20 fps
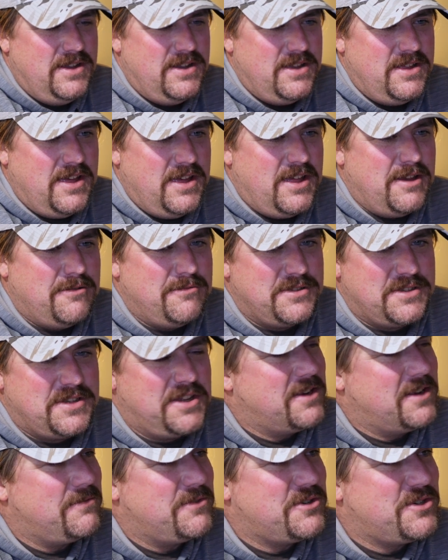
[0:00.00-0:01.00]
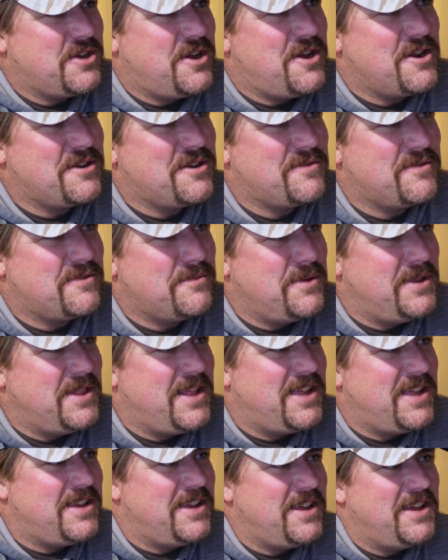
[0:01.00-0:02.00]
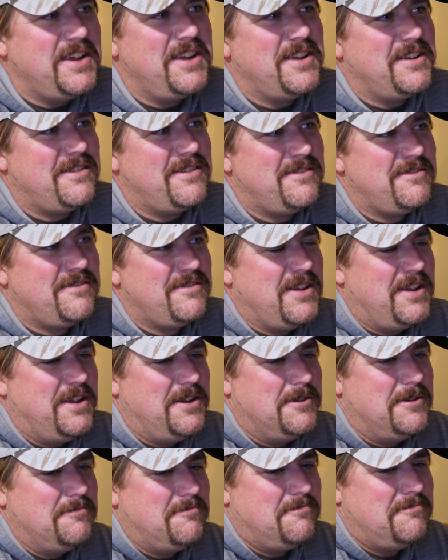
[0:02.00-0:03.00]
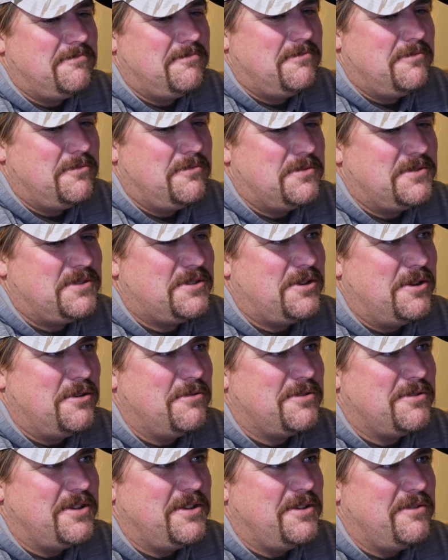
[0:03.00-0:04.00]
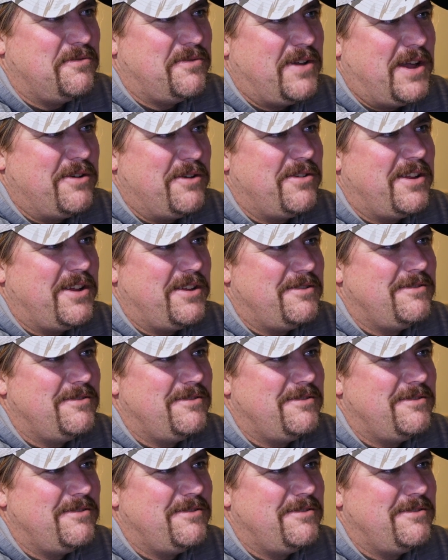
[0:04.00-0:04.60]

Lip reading: Yeah, it was kind of a shocker for me that day, and was stoked that you found it.